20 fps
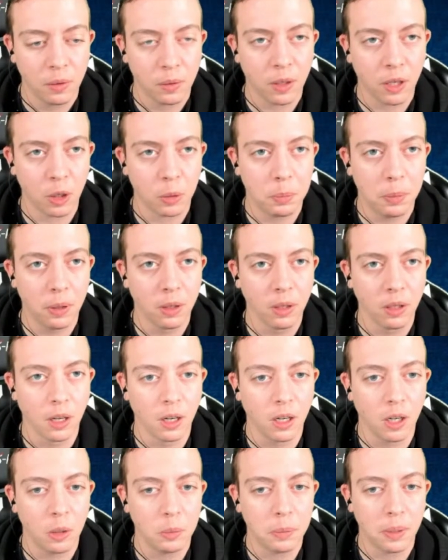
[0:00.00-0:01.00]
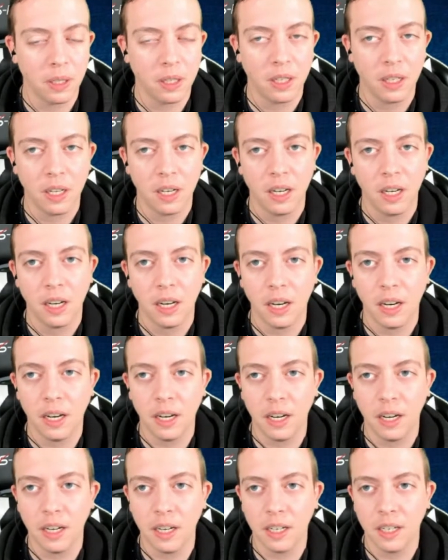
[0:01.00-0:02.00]
we're going to pull up
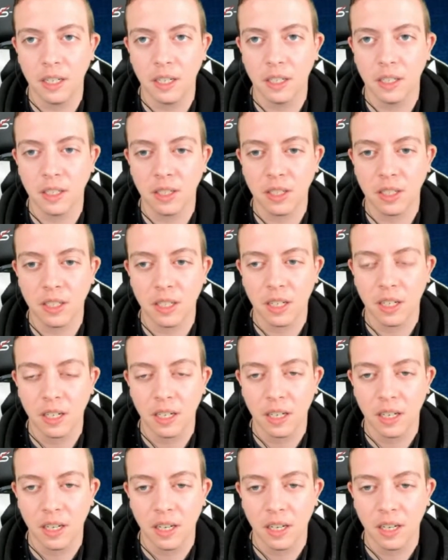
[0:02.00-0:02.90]
is